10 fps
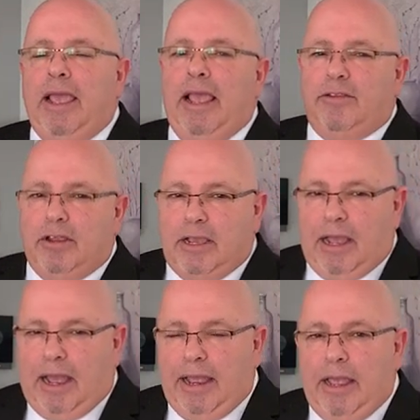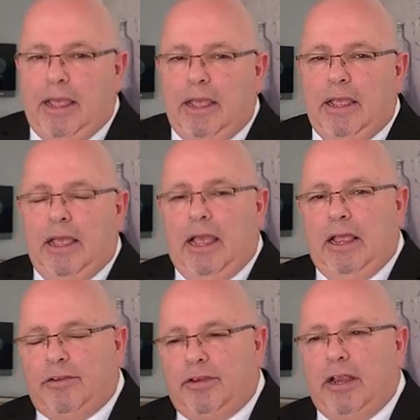Hezekiah
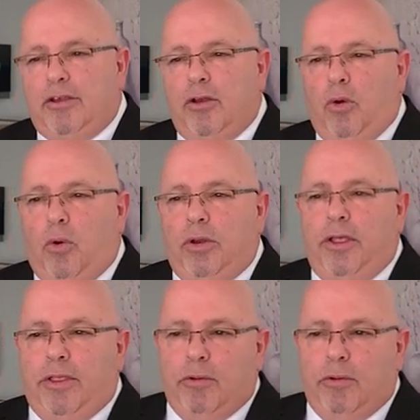set an order.